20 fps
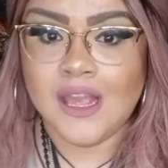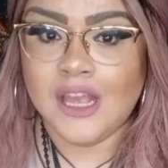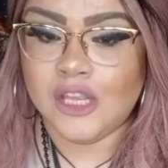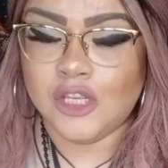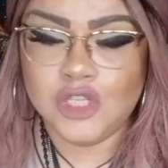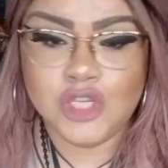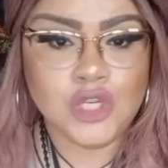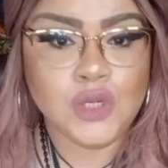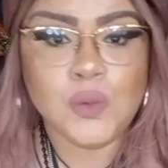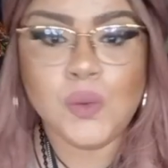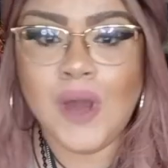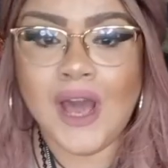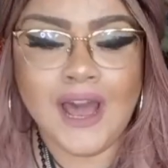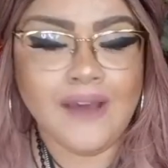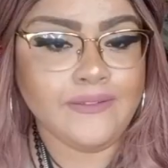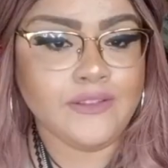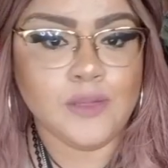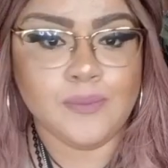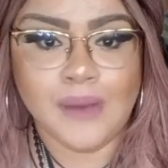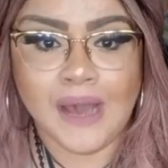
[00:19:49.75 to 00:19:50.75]
You
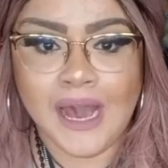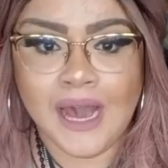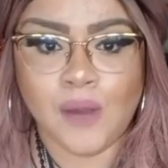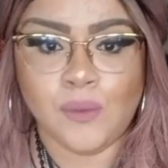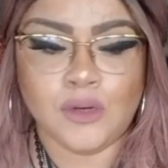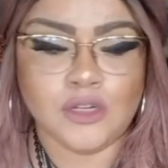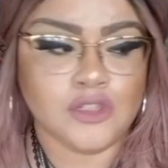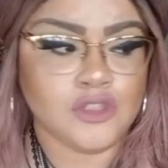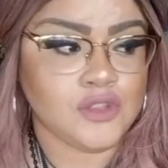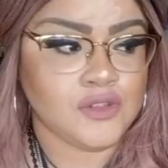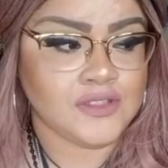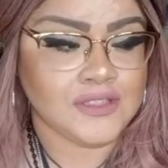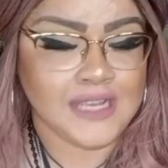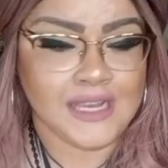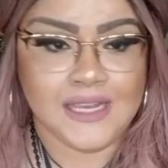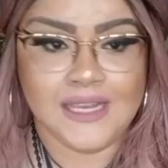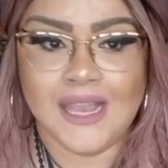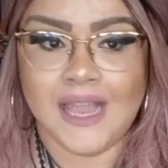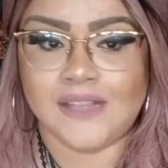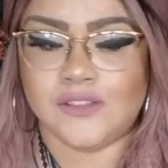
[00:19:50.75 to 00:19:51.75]
have the power to say
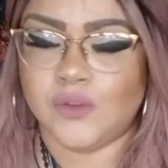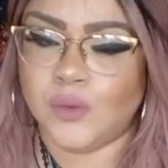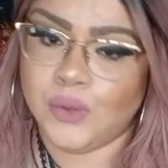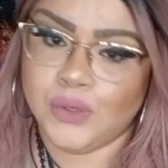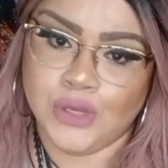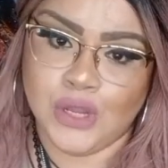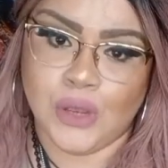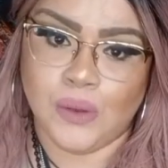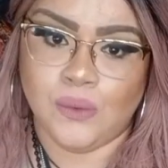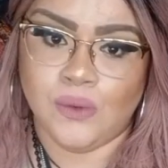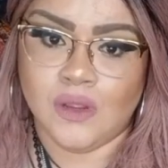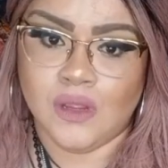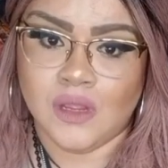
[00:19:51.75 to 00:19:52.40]
yes or no.